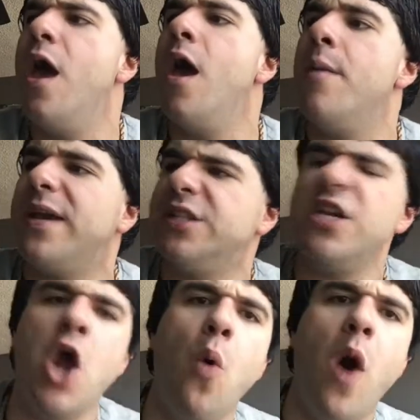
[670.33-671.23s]
Because you
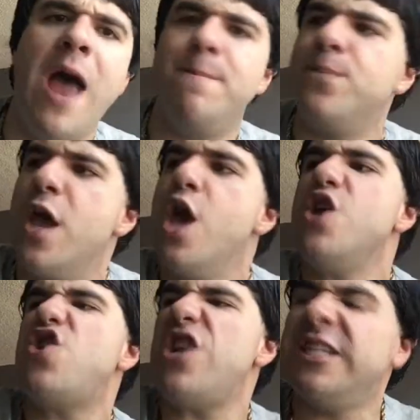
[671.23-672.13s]
know what?
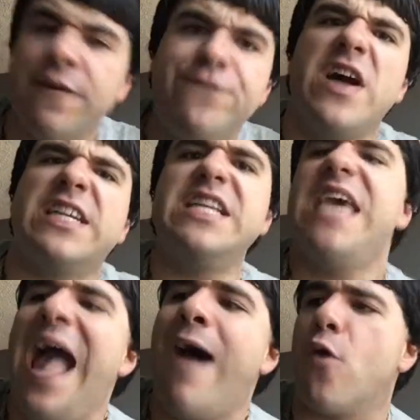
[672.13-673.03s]
She's a fucking
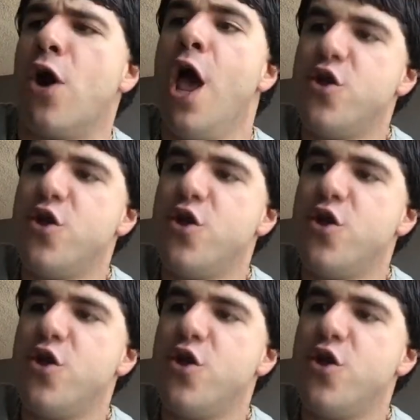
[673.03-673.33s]
coward.